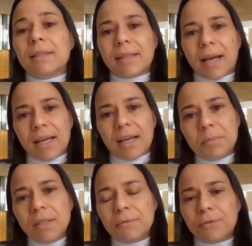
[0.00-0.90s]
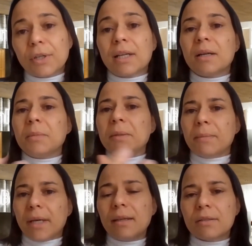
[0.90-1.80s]
timing for coming
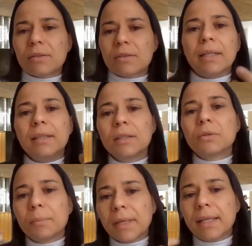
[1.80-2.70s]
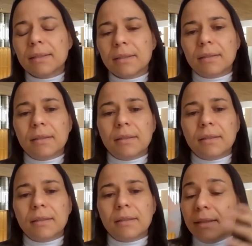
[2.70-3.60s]
back. So I needed to plan
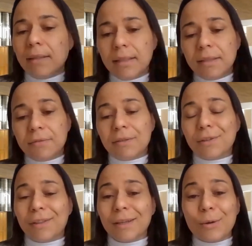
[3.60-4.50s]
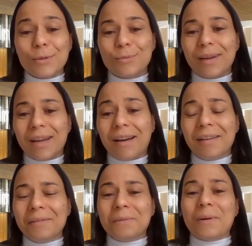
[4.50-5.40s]
ideally, if everything goes
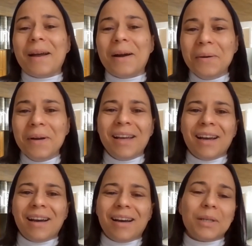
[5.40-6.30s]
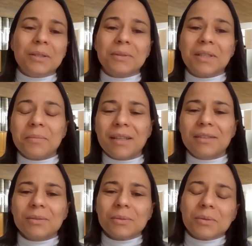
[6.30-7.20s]
well, I want to come
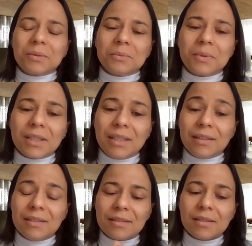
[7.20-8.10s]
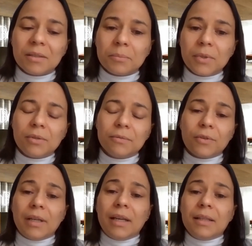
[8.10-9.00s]
back to work in this certain period
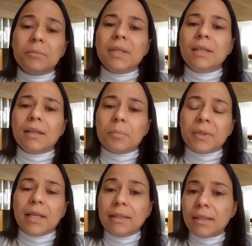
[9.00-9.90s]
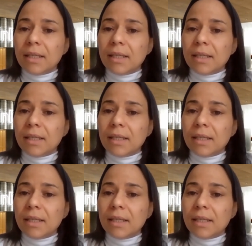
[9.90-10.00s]
and be updating